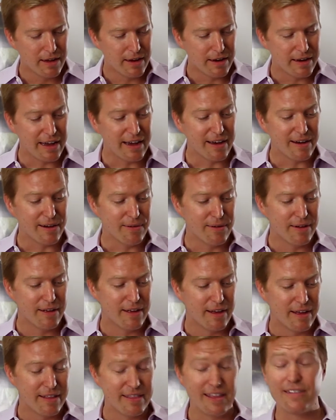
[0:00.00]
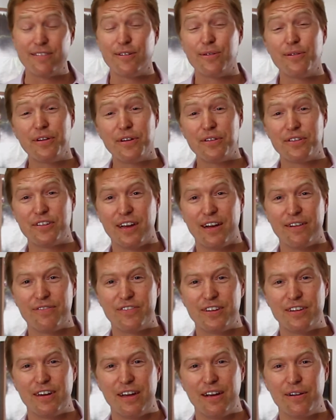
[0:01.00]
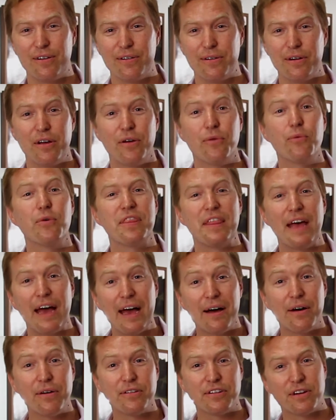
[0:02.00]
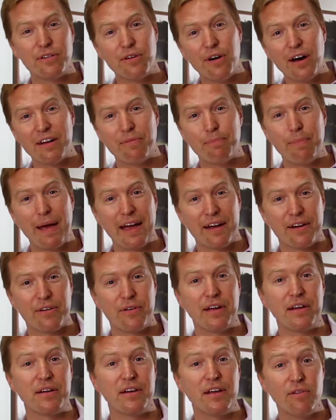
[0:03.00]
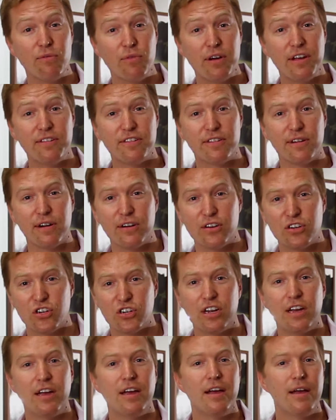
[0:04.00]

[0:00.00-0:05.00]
Now, that's a little tough to know without a lot of background and research,